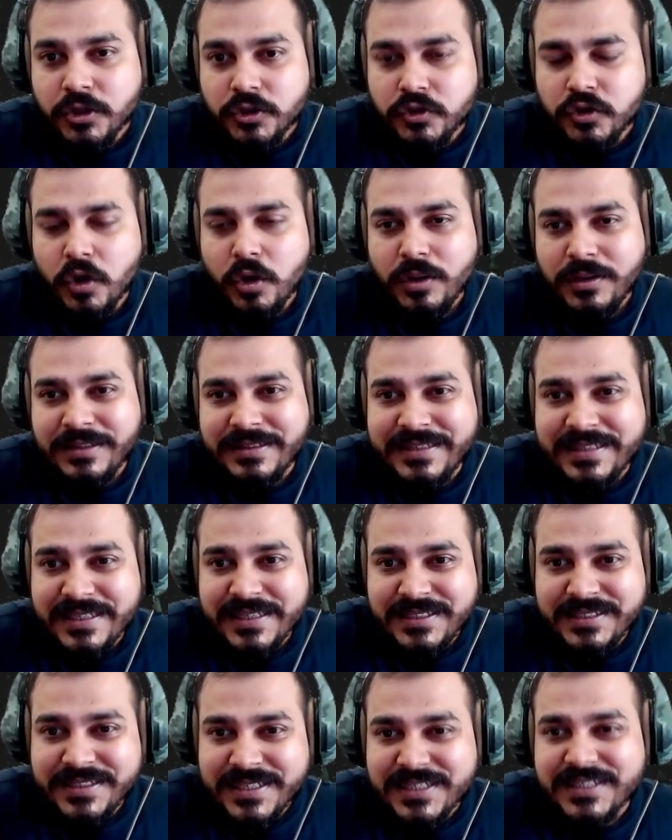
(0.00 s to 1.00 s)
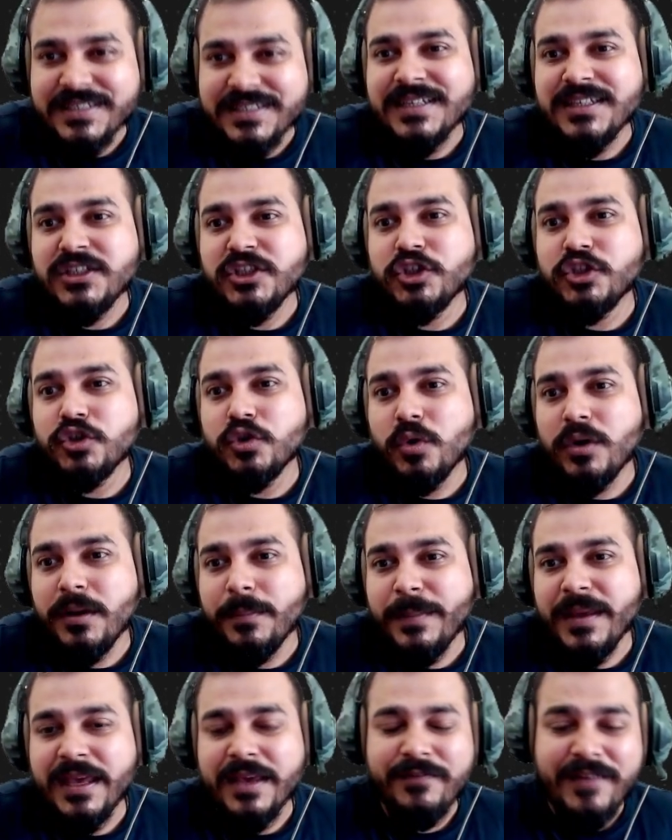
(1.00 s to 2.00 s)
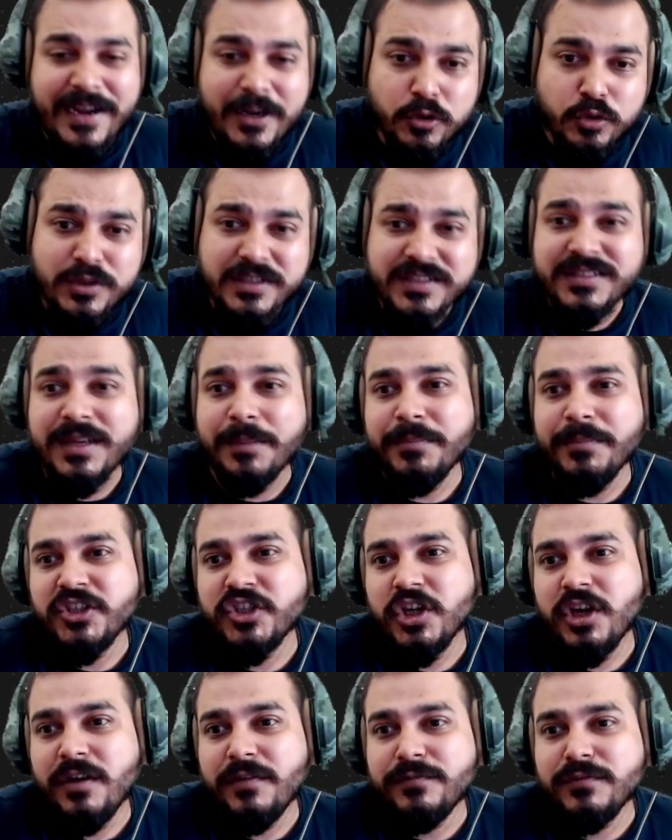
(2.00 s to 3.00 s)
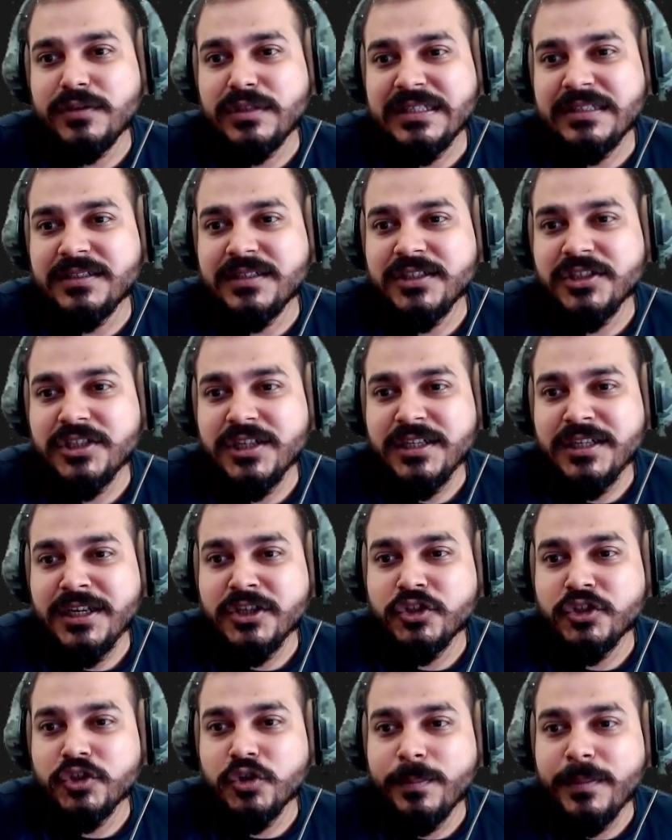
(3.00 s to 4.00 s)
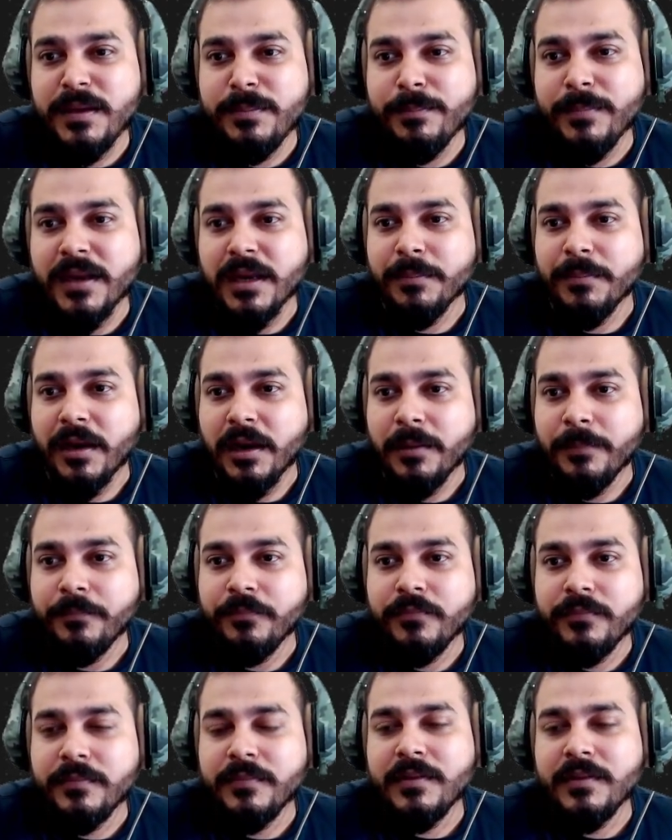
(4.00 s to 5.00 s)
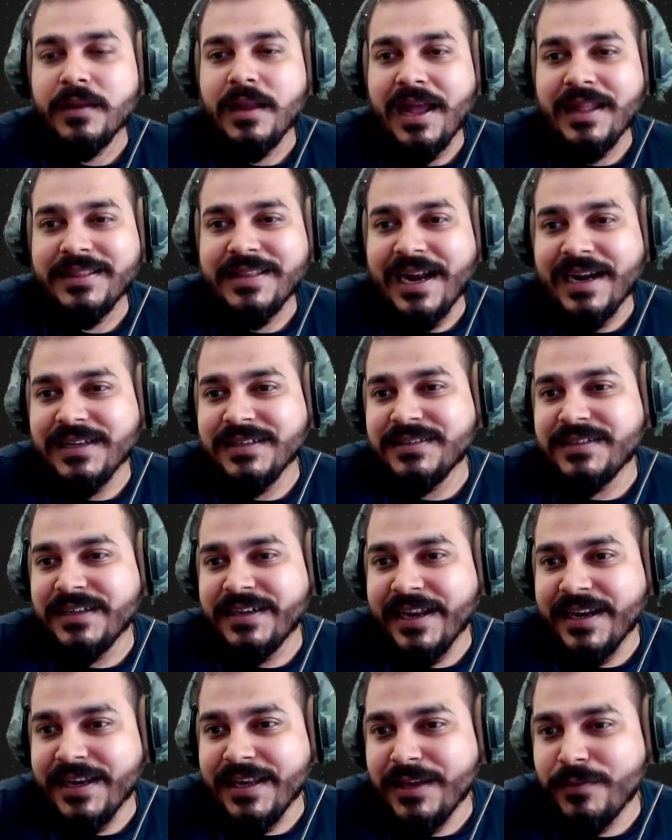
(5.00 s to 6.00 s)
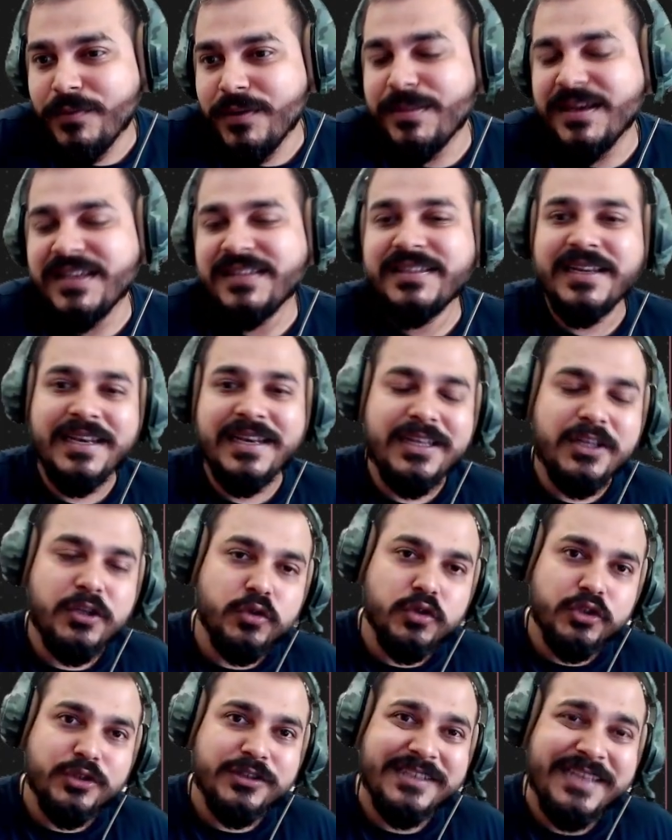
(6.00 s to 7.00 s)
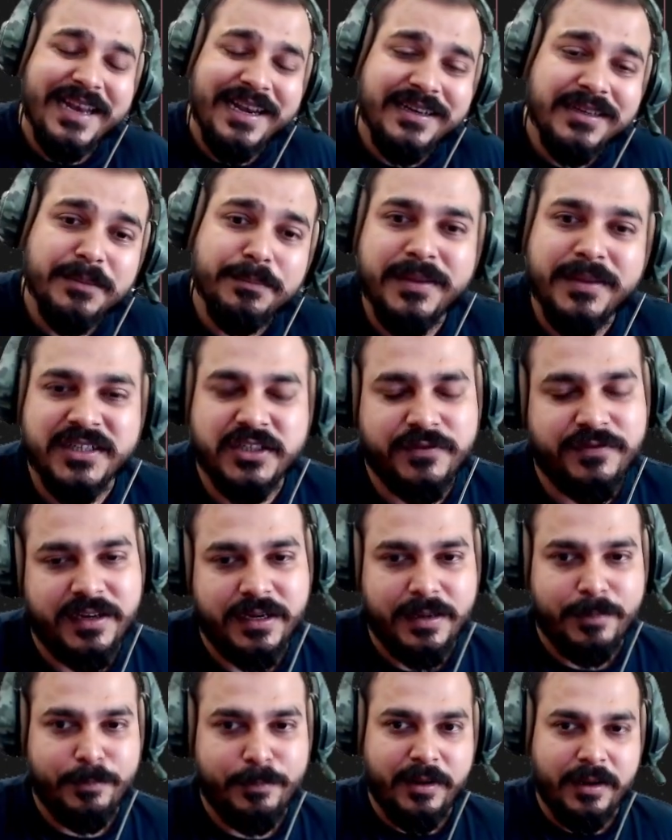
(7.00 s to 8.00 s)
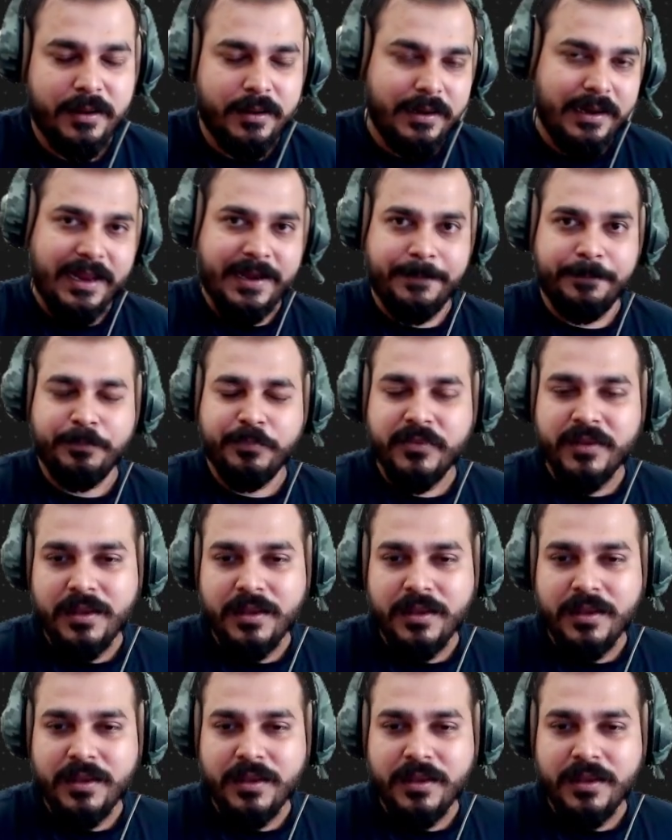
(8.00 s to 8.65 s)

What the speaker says: So this distance should be, if I do the summation of this distance, it should be minimal. And that is the technique we basically use to select the best fit line.